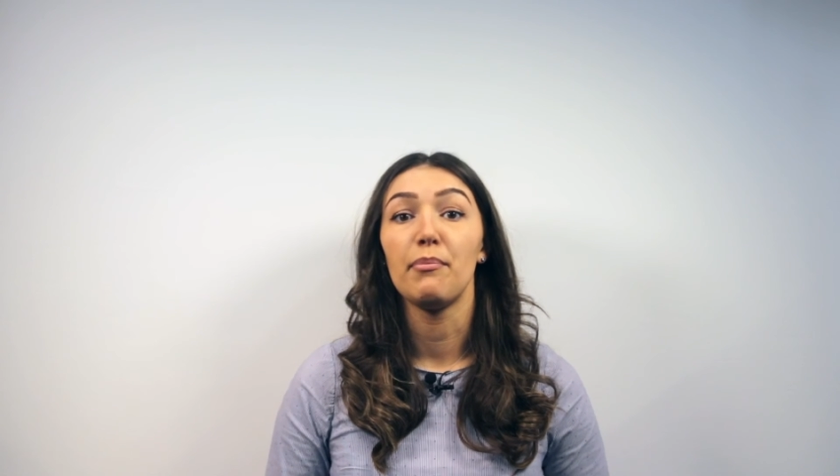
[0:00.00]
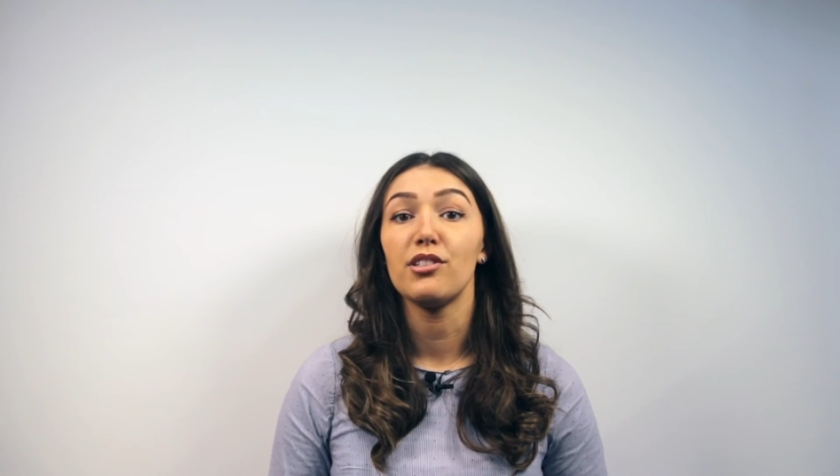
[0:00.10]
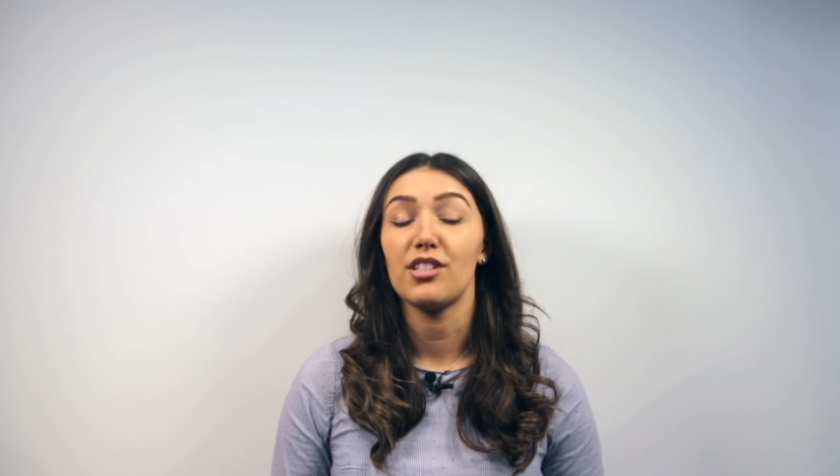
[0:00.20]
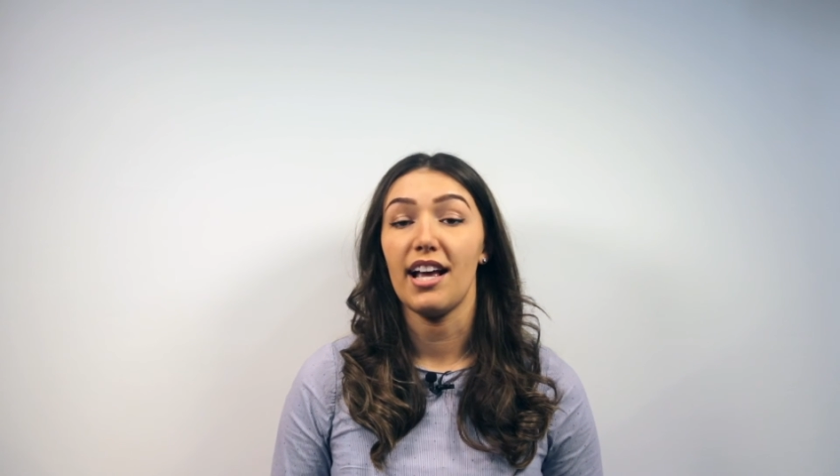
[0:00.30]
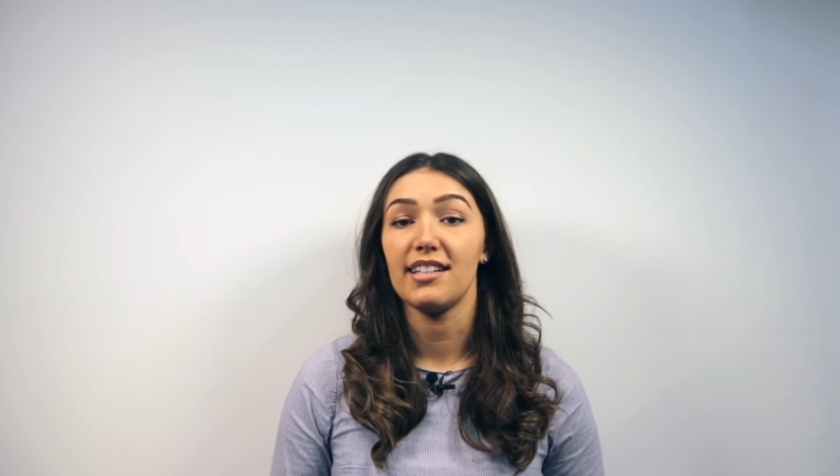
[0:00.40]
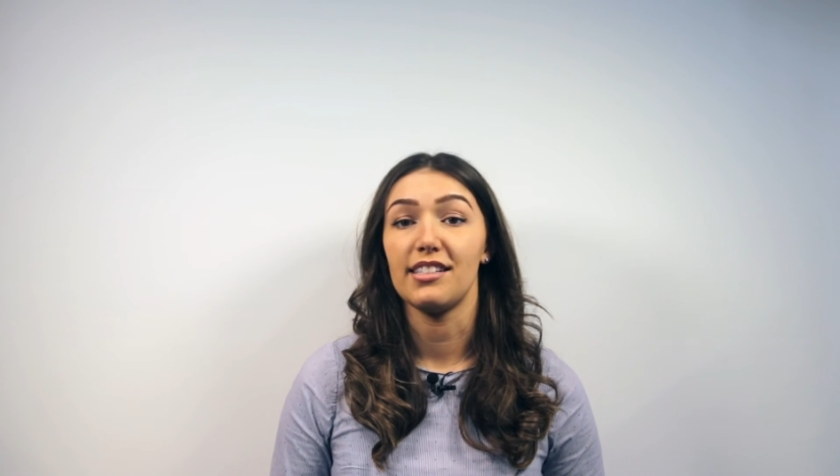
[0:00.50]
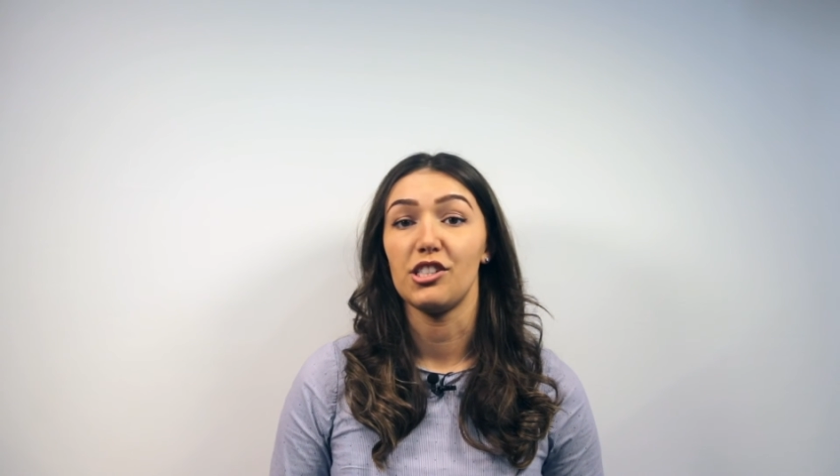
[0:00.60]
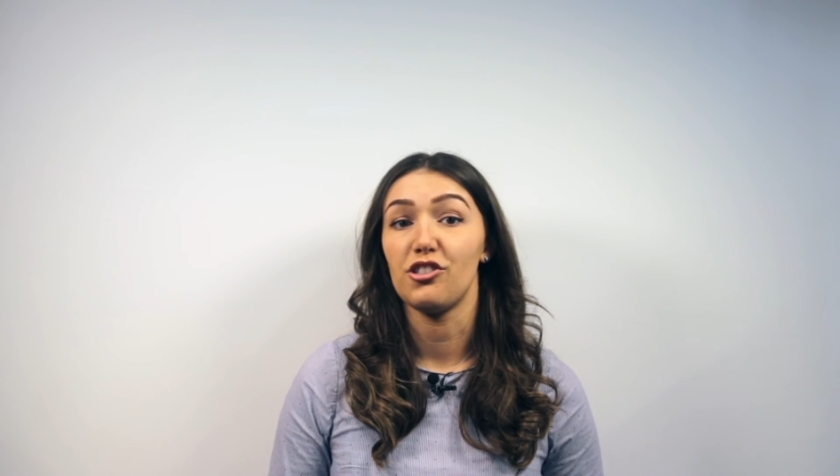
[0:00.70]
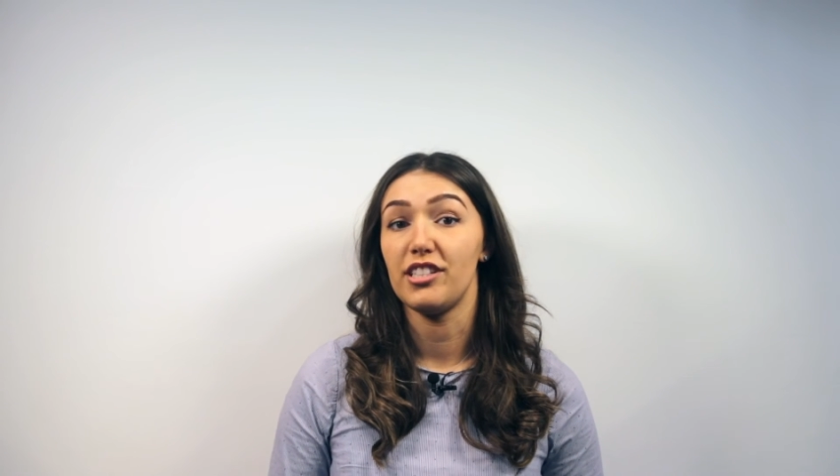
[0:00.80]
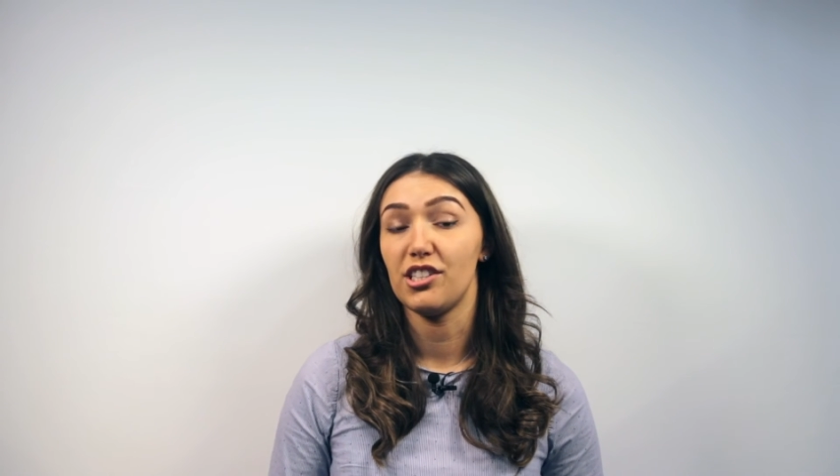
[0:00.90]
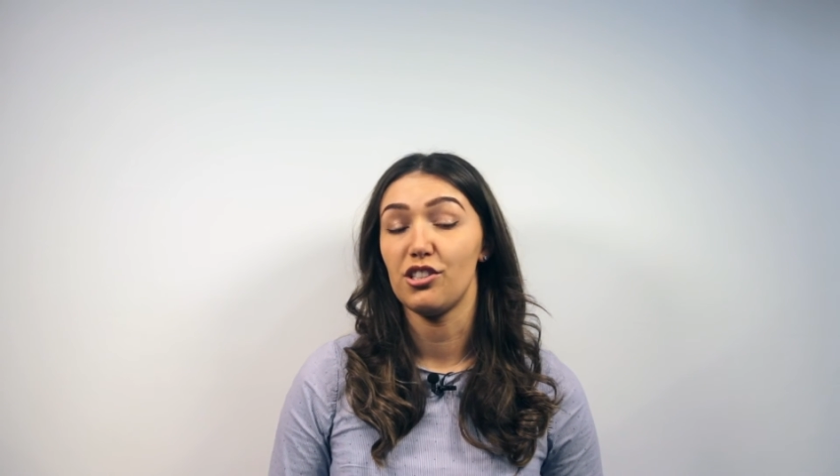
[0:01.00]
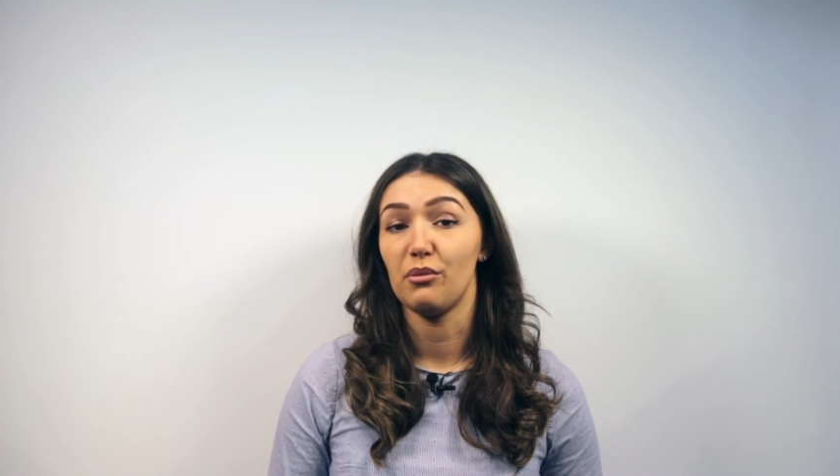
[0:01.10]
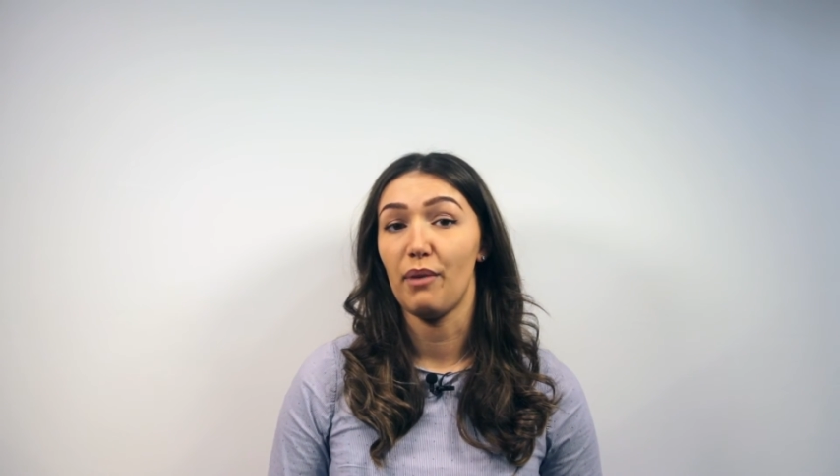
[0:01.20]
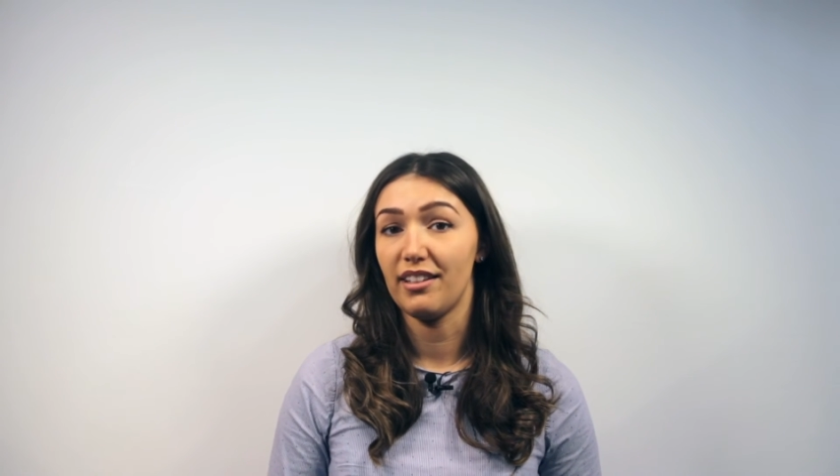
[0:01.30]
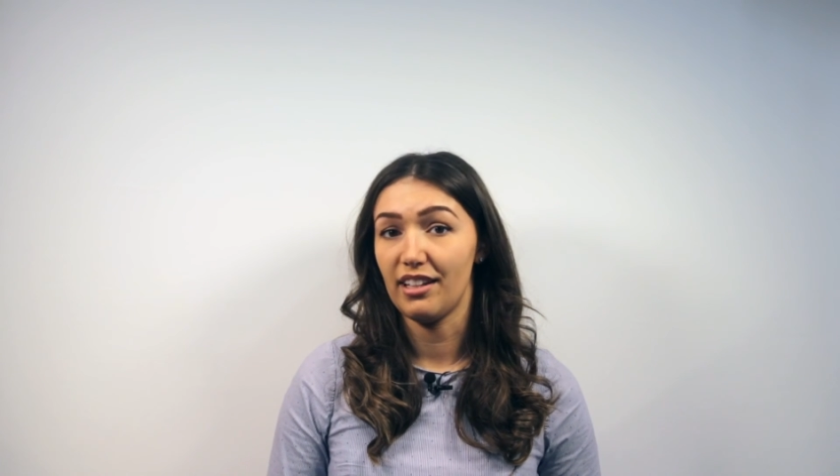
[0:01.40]
much less than a
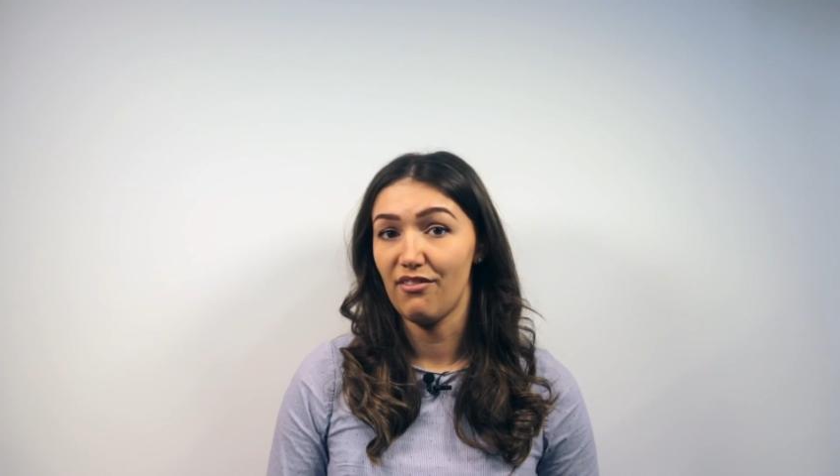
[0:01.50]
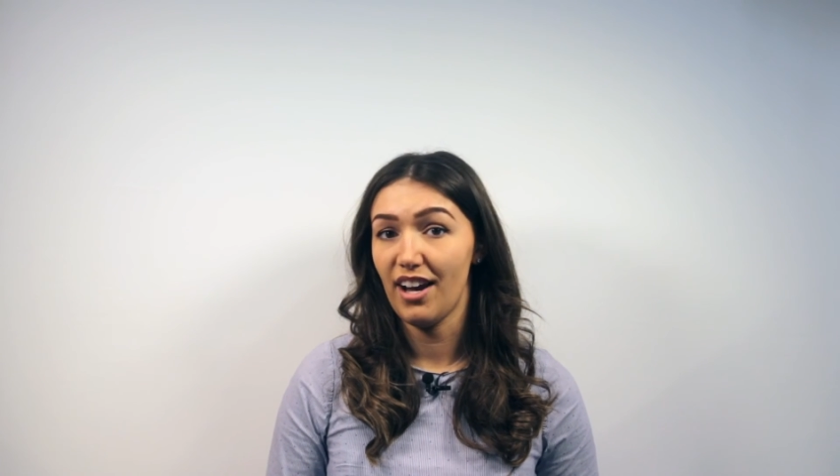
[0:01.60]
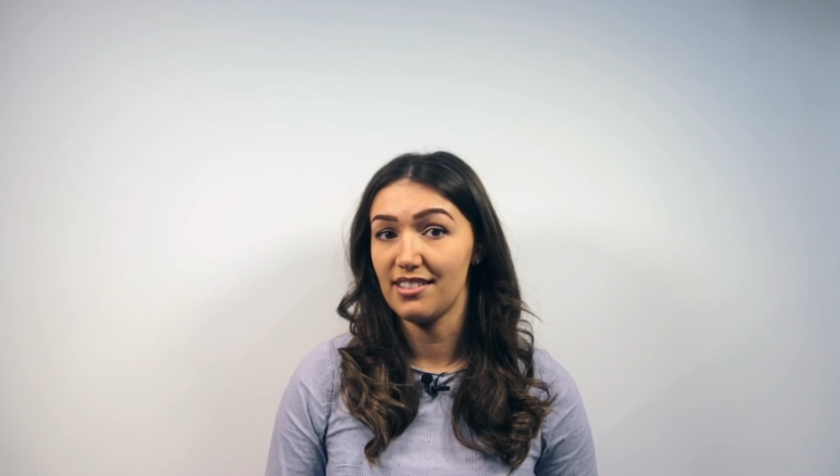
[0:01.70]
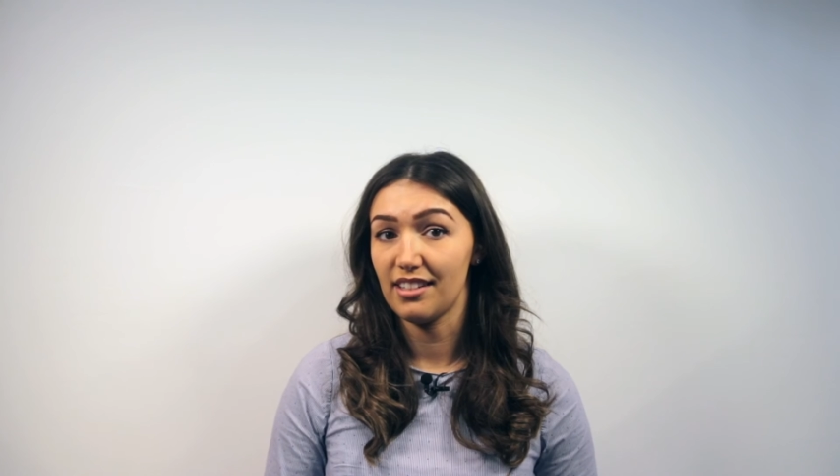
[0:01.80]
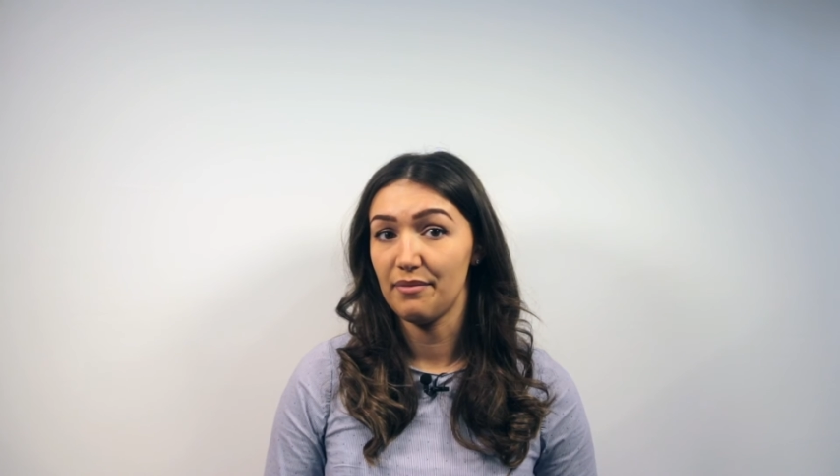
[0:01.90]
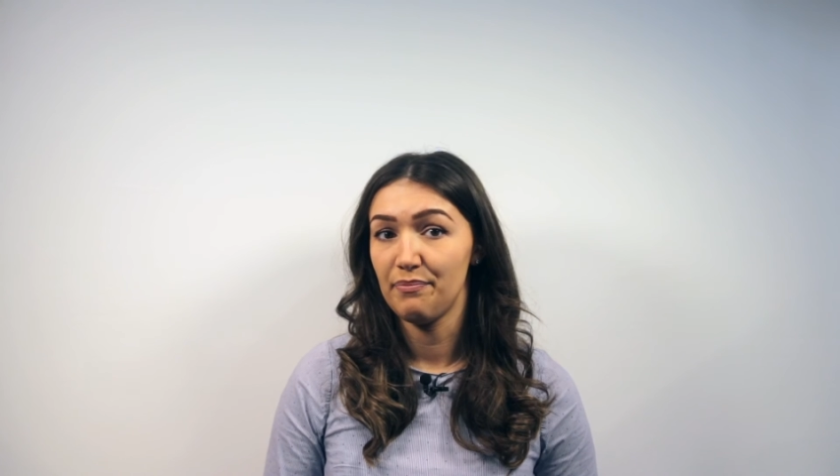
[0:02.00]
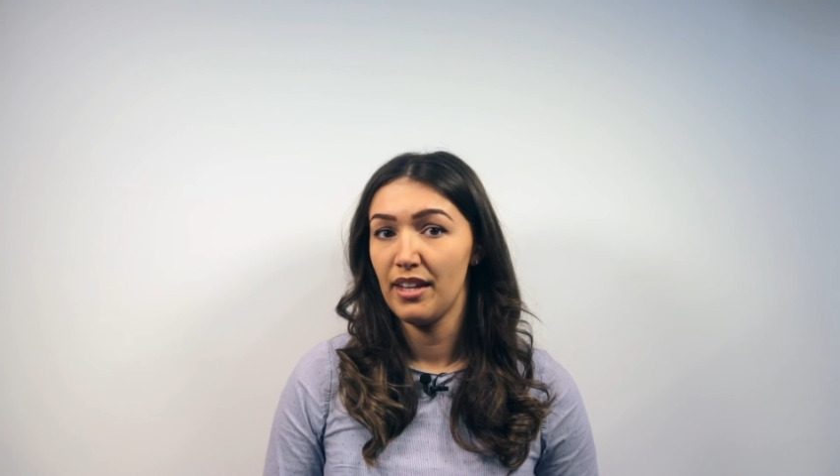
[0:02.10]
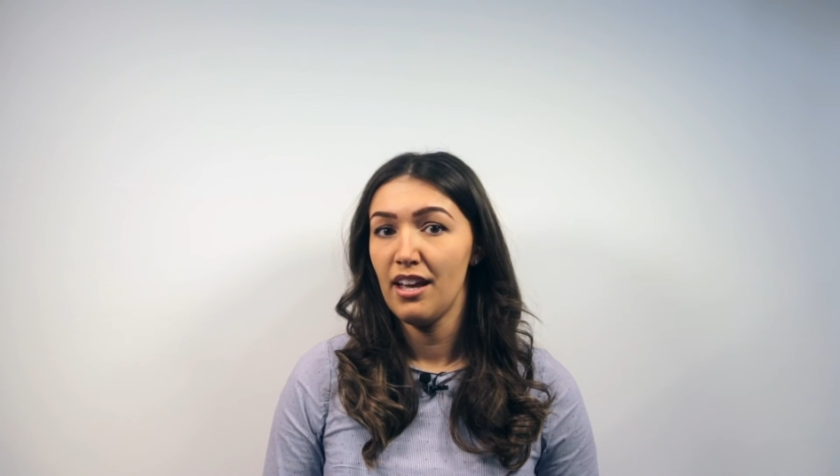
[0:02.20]
traditional wealth advisor.